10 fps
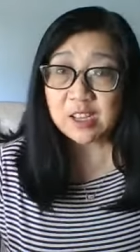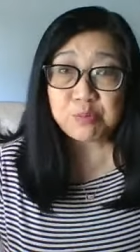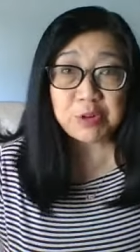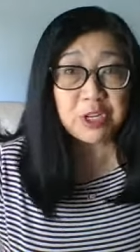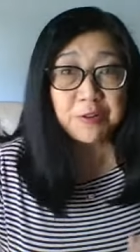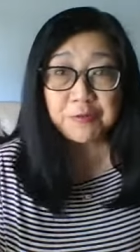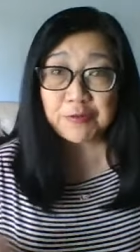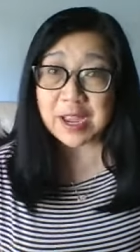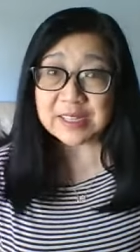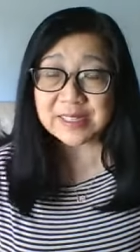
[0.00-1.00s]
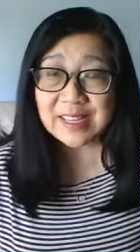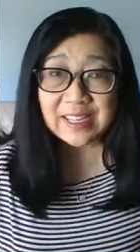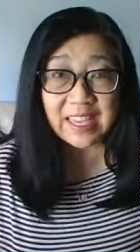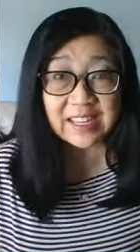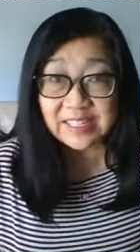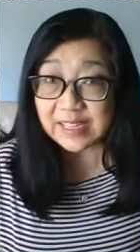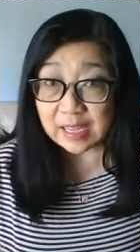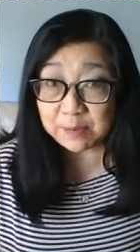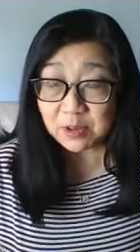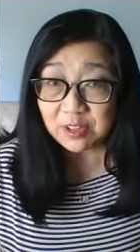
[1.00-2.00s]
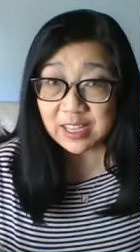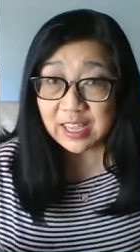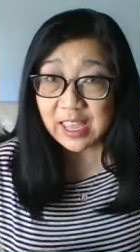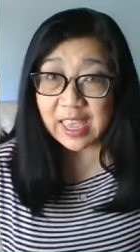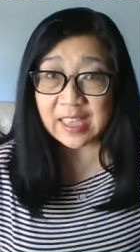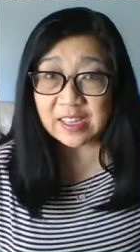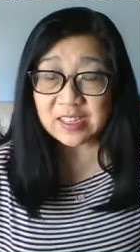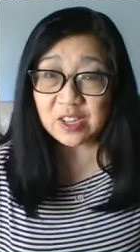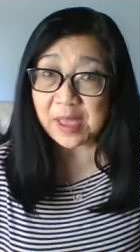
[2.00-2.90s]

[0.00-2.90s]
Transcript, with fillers: Bring your friends, get a table and, you know,